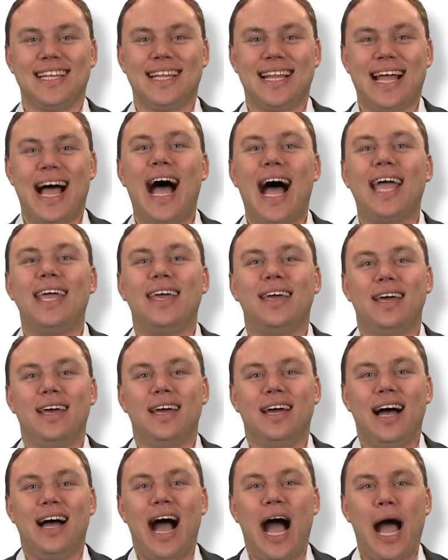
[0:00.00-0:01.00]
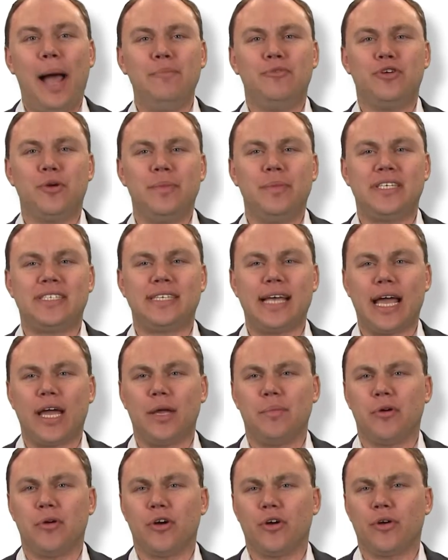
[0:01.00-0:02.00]
Hi, I'm Jimmy
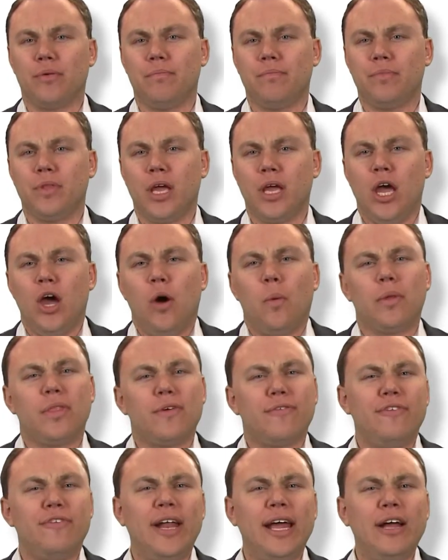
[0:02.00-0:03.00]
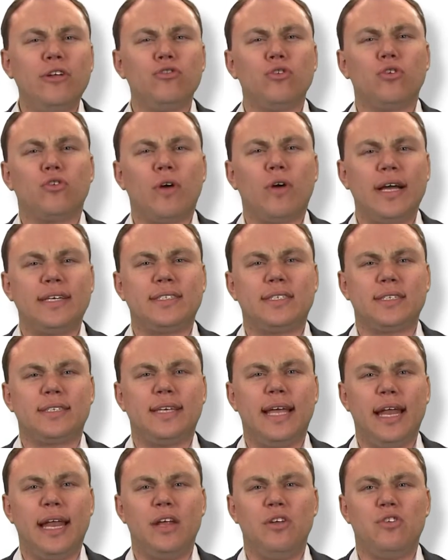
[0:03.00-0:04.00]
Sengenberger. When the financial
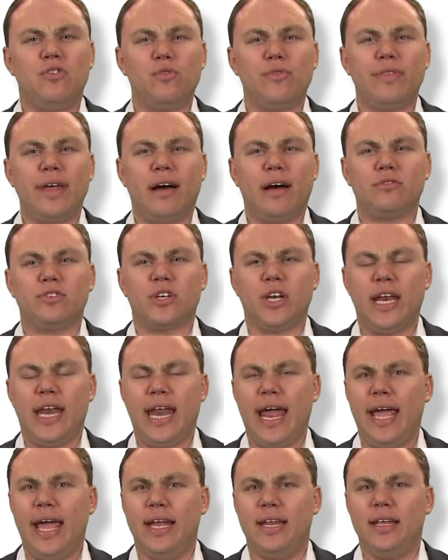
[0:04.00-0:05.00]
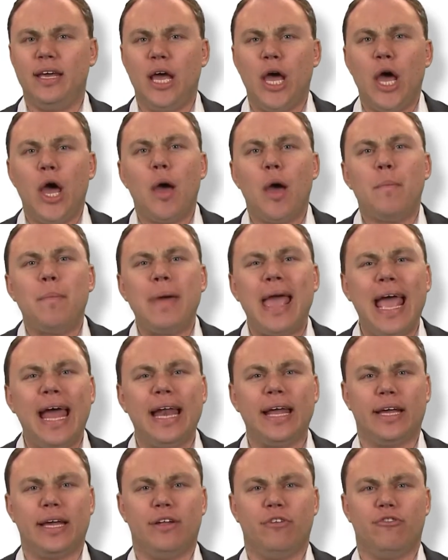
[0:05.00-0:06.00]
crisis hit in 2008,
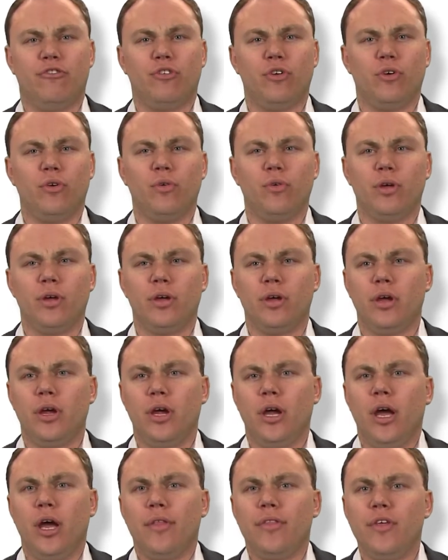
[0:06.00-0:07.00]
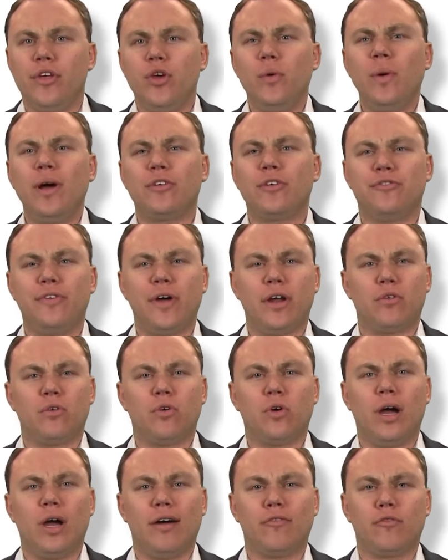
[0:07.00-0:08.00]
panic ensued. The U.S.
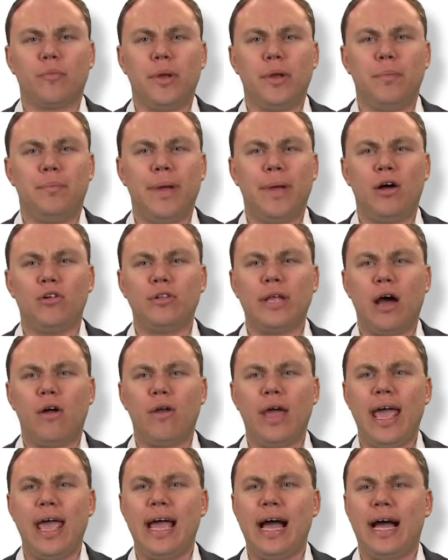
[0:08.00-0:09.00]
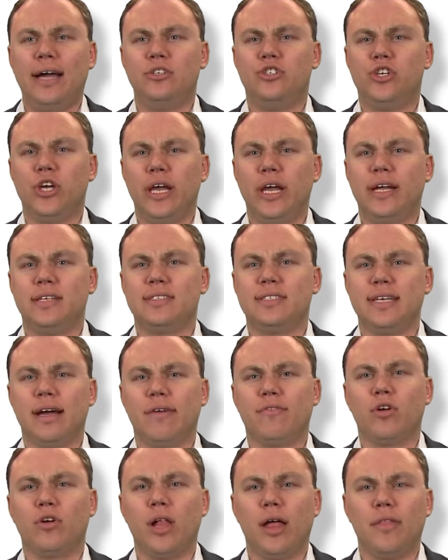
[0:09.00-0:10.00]
federal government bailed out AIG and
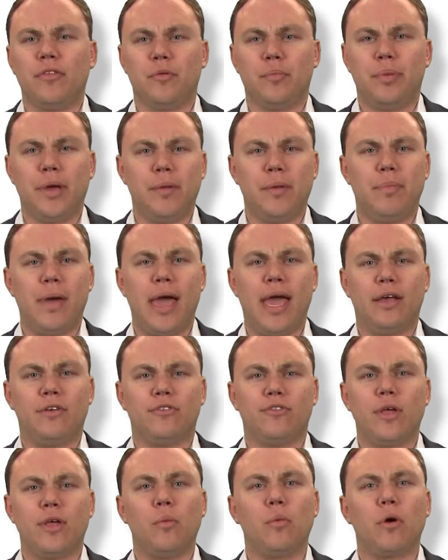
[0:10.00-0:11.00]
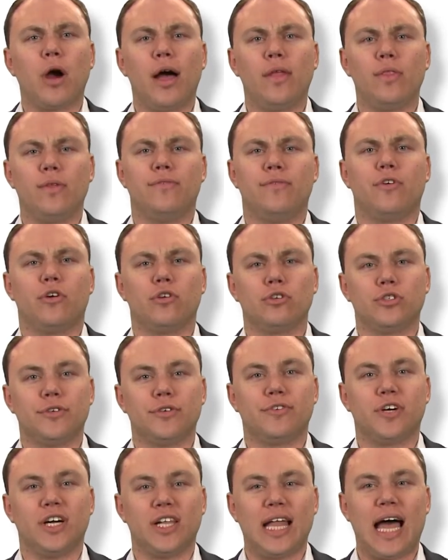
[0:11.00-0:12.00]
several other big banks that were on the verge
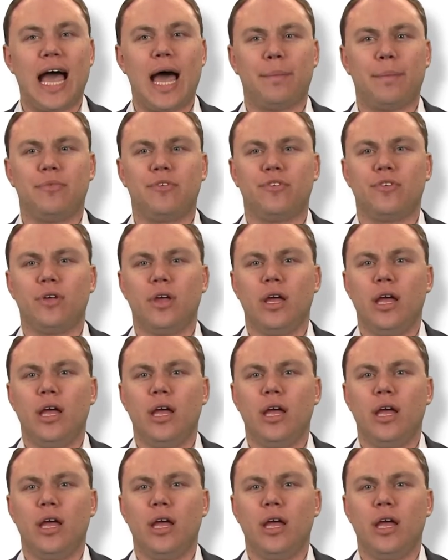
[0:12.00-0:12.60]
of collapse.